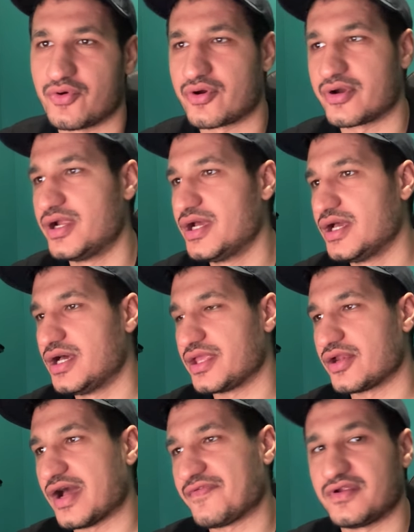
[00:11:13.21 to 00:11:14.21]
or
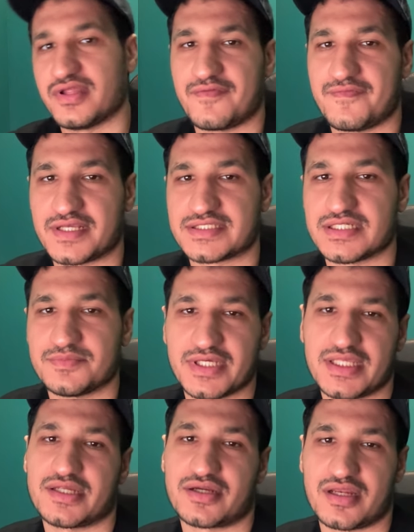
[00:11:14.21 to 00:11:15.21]
after they fix
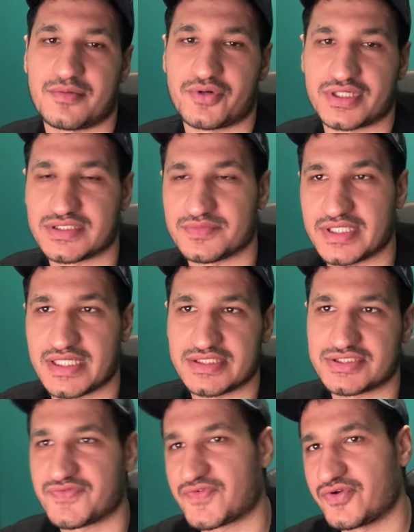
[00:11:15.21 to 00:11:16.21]
something they're going to break something
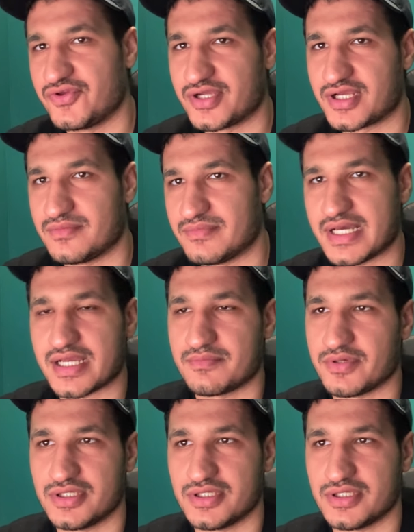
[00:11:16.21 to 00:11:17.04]
else for you to come back.